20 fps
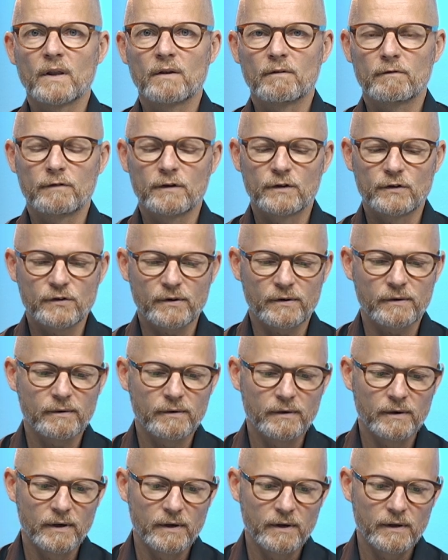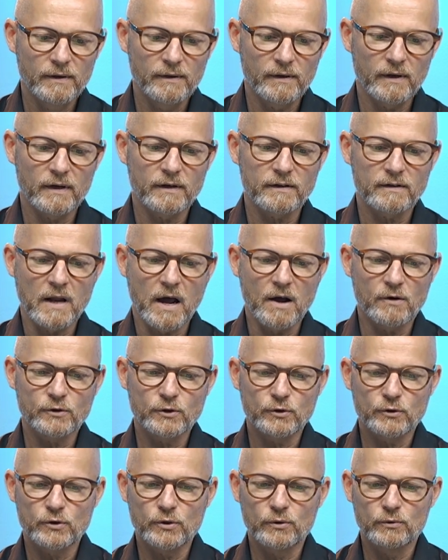feature that allows
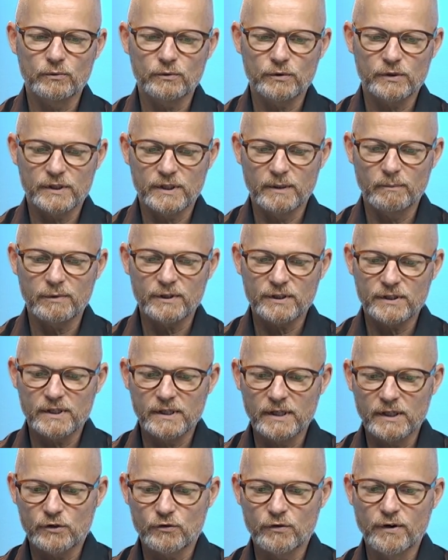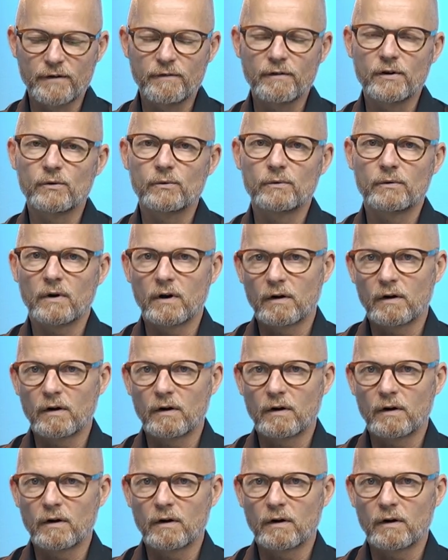you to simply see a tree view